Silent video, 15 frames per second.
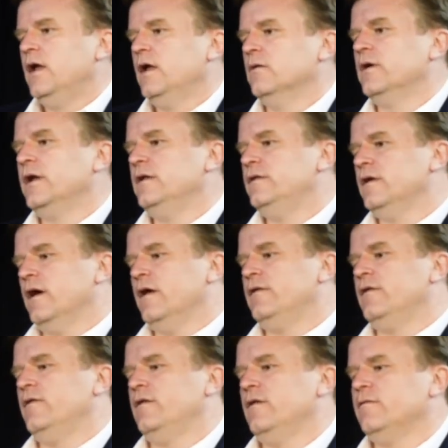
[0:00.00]
And what it
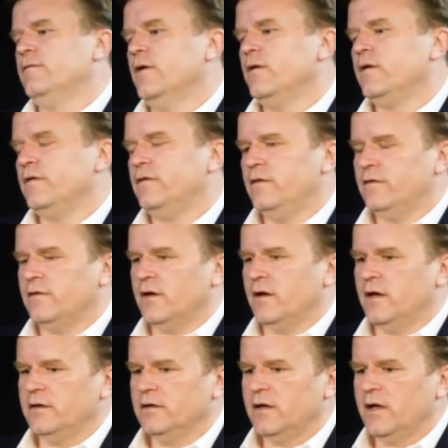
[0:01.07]
does is it focuses
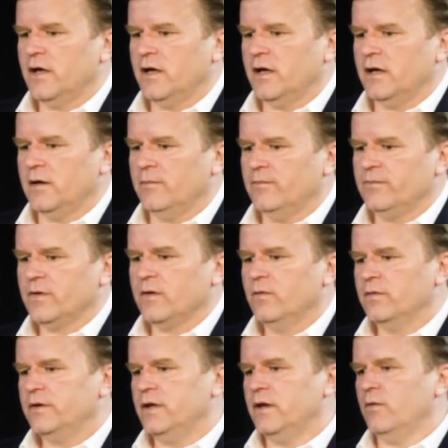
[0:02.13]
on,
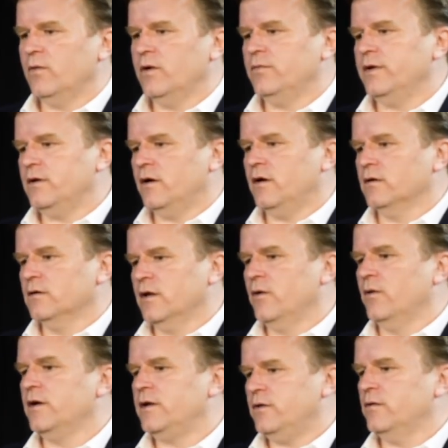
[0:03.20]
what we call
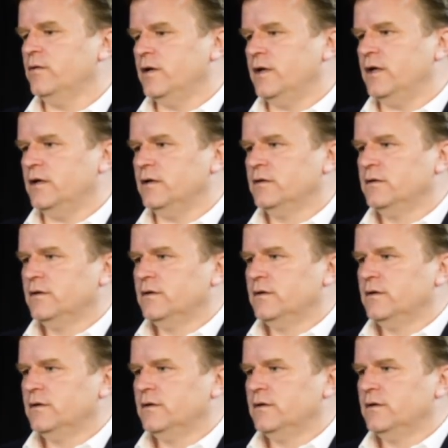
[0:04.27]
low acuity